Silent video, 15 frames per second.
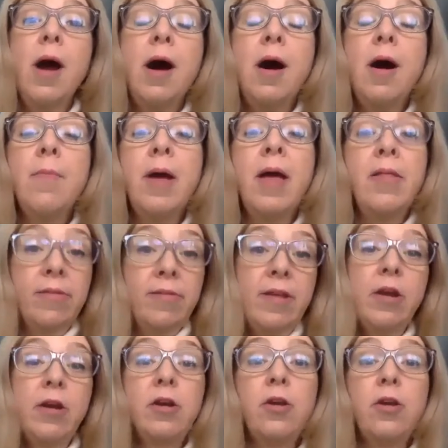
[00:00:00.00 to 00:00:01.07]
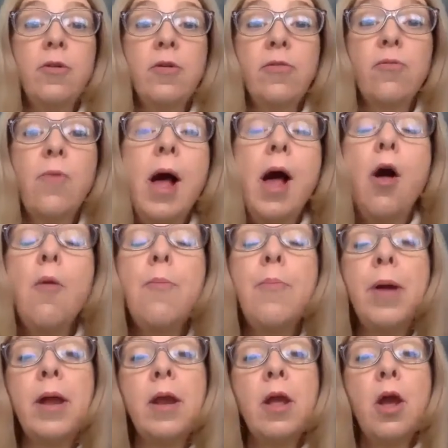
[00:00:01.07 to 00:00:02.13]
and Sarah, you as well,
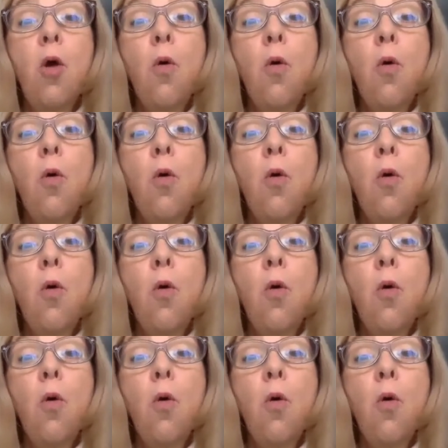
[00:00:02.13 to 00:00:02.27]
but